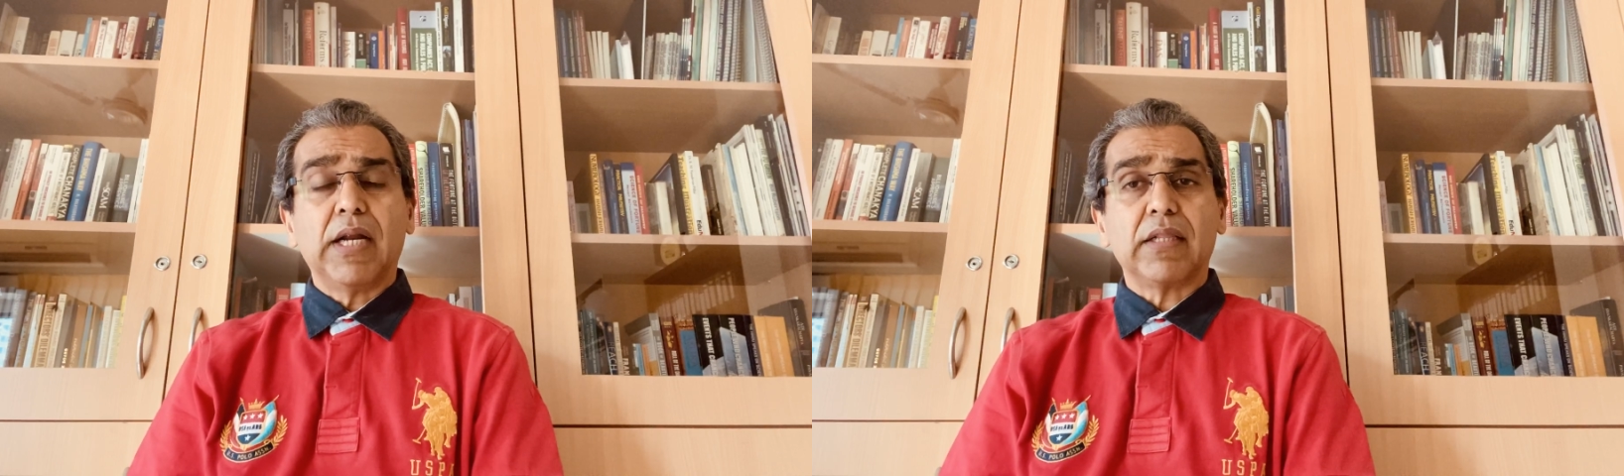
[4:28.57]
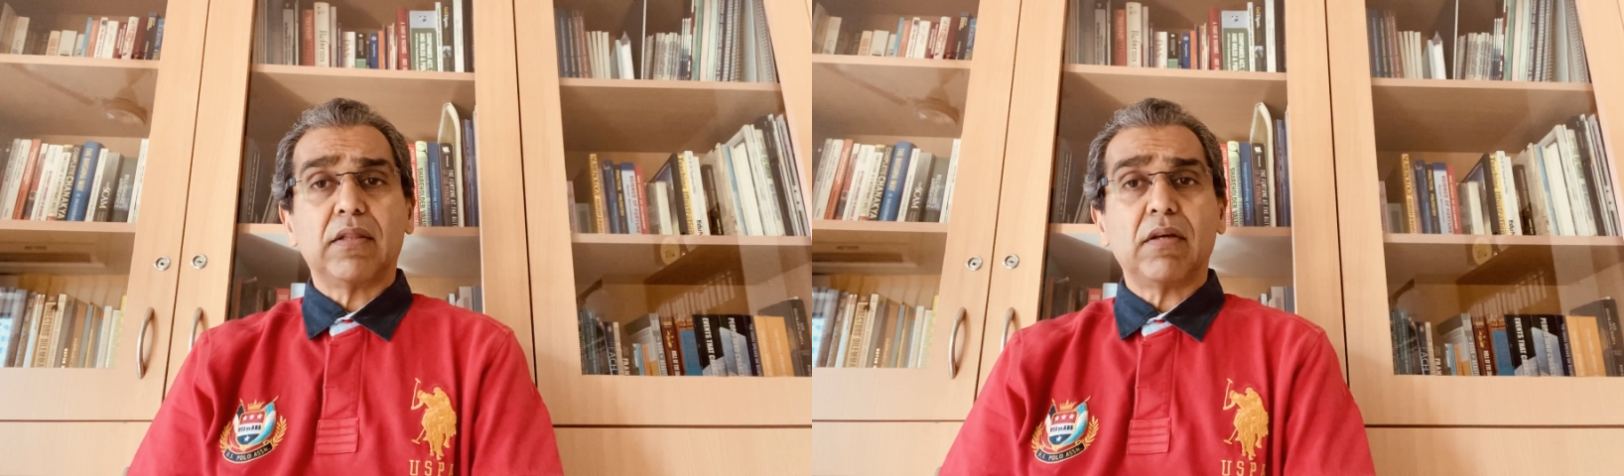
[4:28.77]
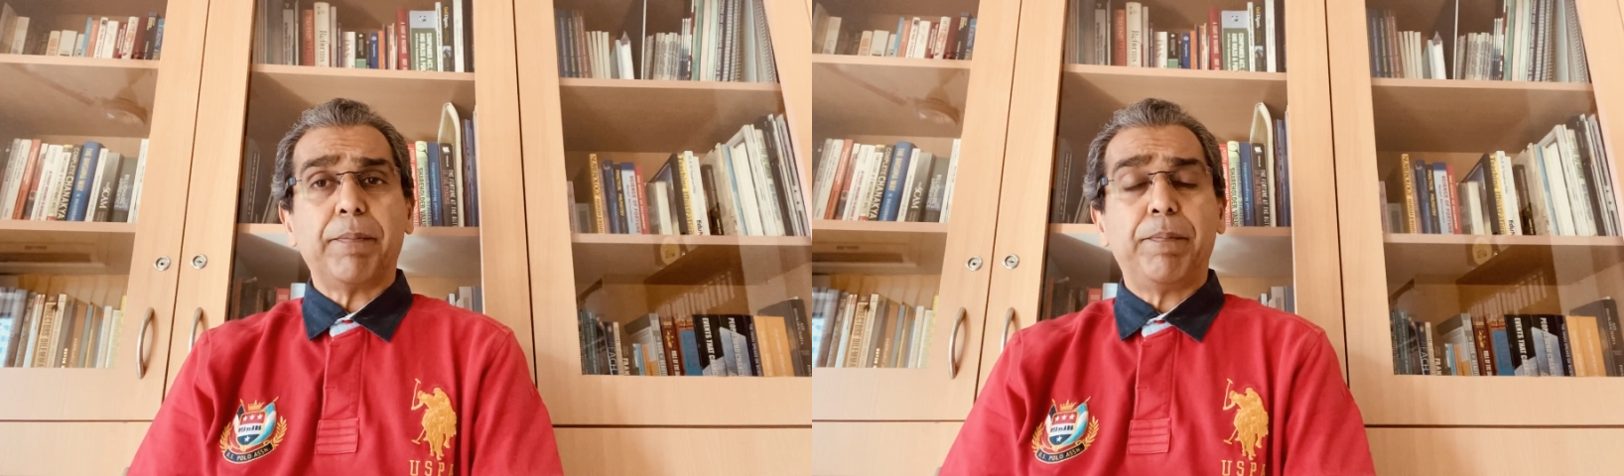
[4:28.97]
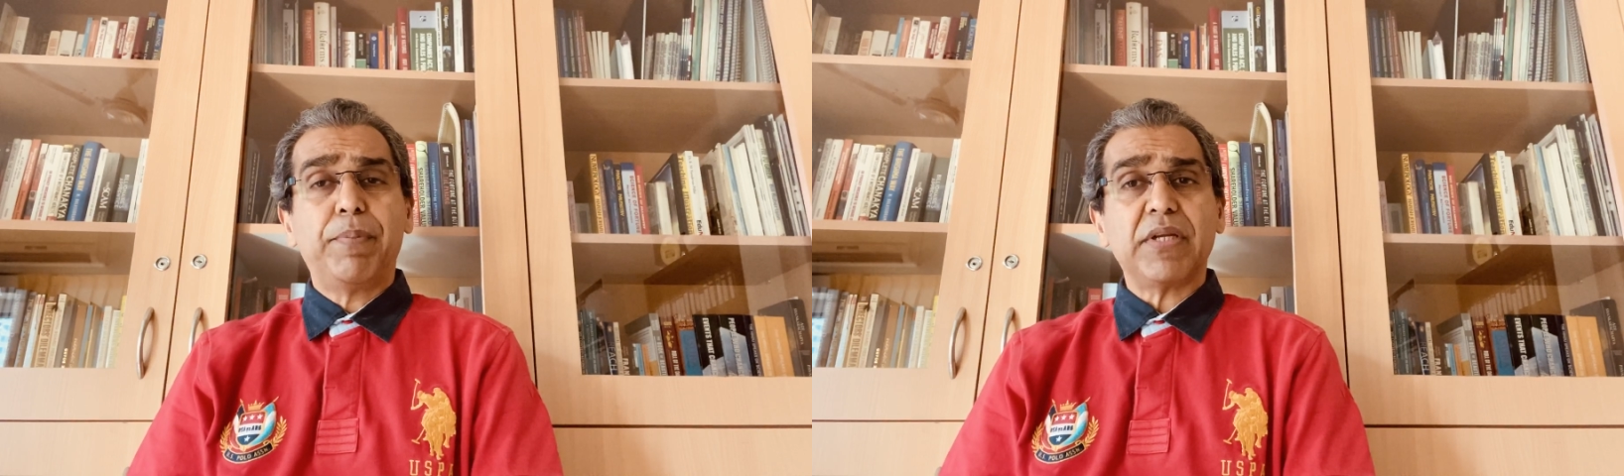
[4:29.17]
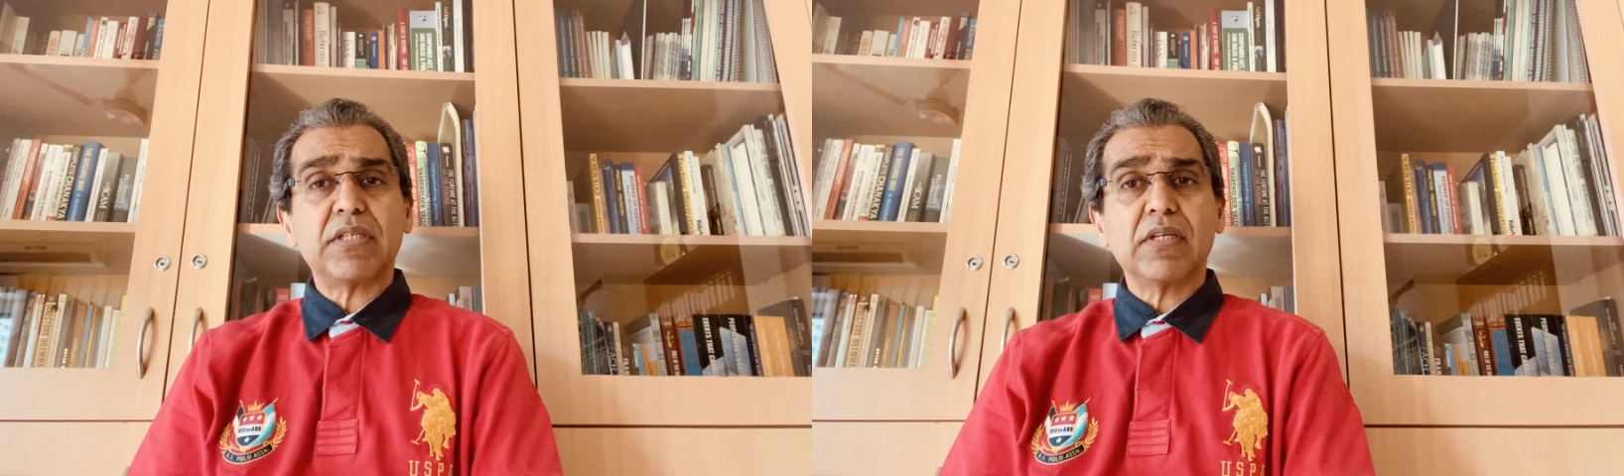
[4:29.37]
the
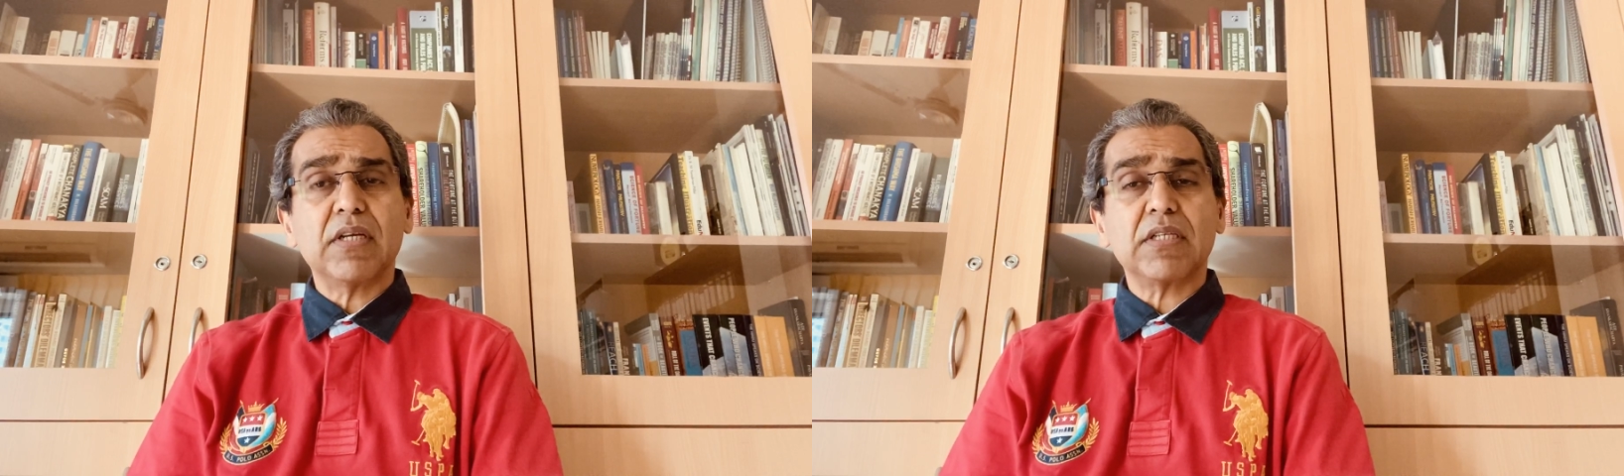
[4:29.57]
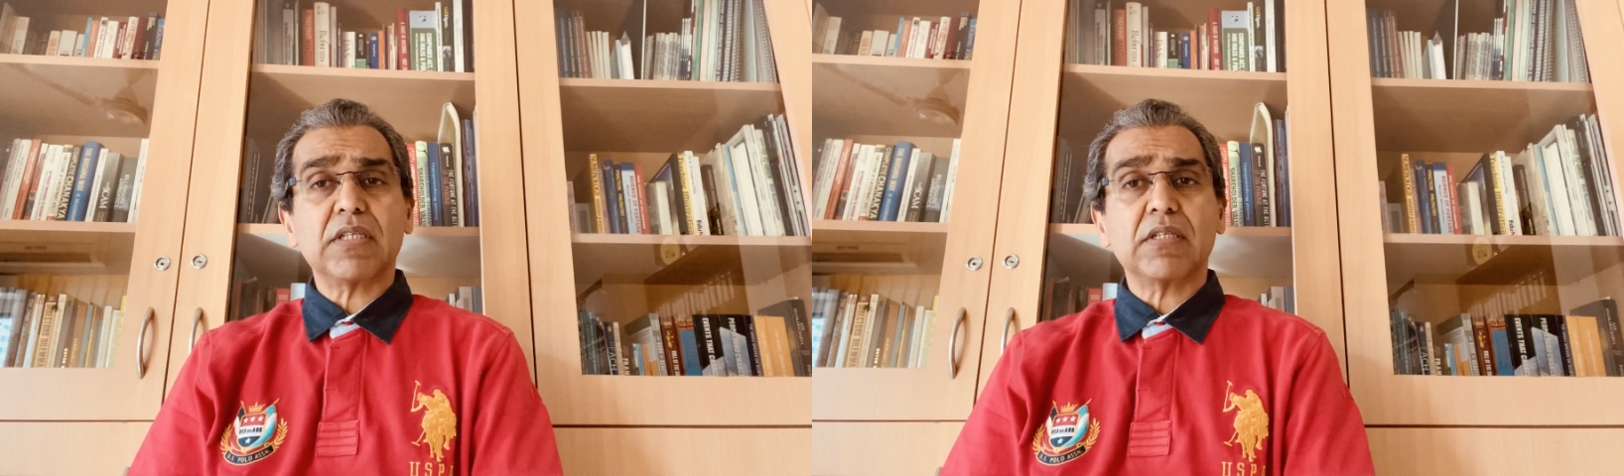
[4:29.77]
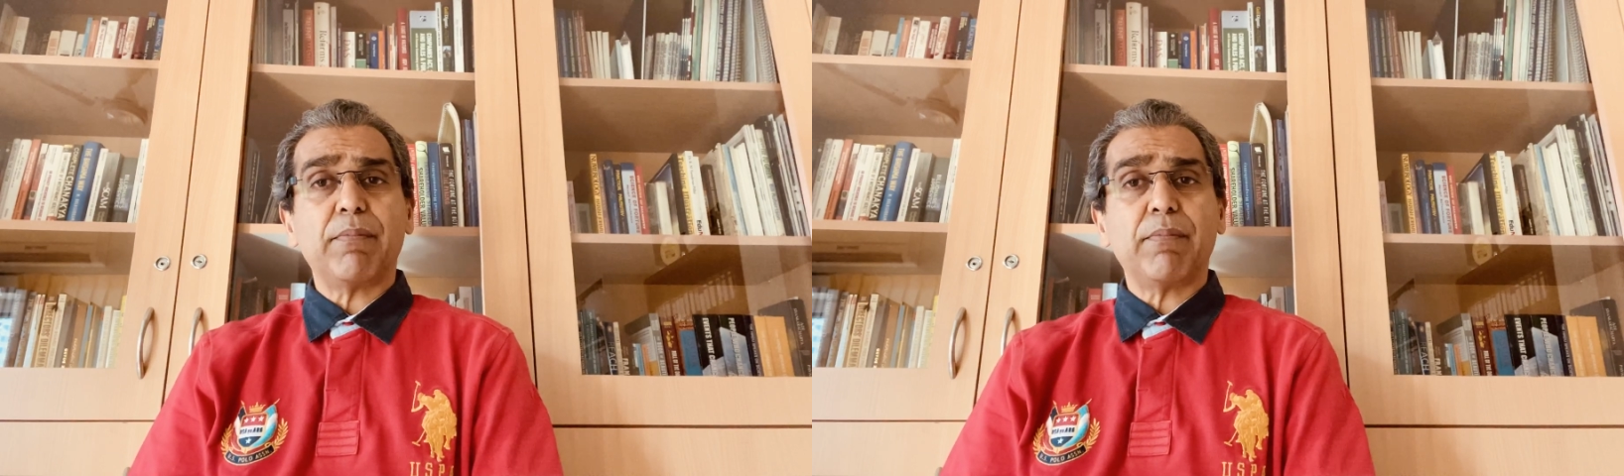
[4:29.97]
business